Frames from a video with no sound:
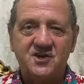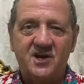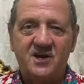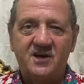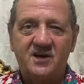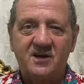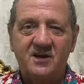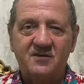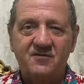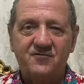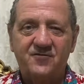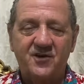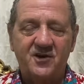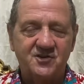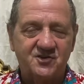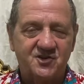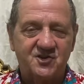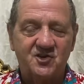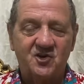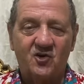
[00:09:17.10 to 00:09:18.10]

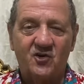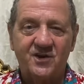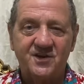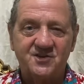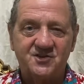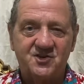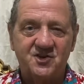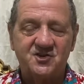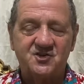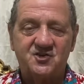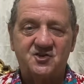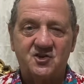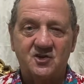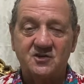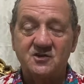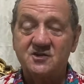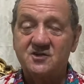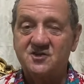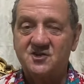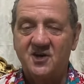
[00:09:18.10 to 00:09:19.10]
virtually
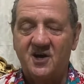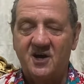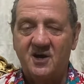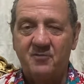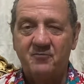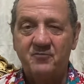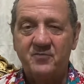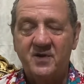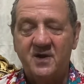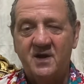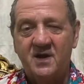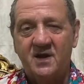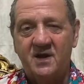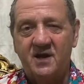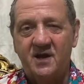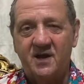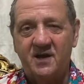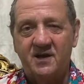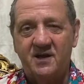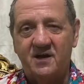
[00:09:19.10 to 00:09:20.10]
non-existent
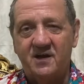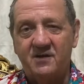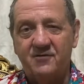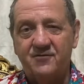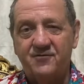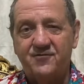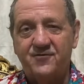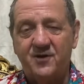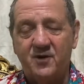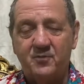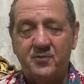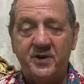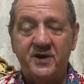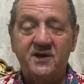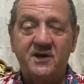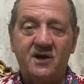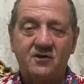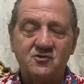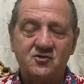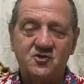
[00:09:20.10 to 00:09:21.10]
in a
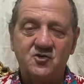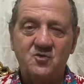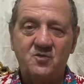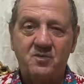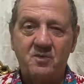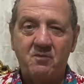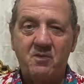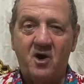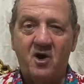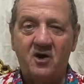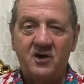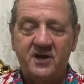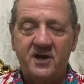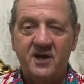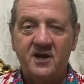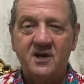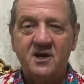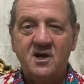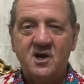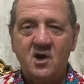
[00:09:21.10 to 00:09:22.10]
Filipino
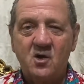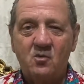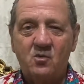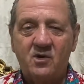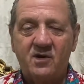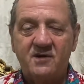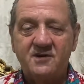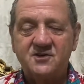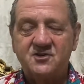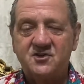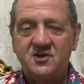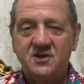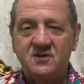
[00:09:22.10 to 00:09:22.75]
supermarket, whereas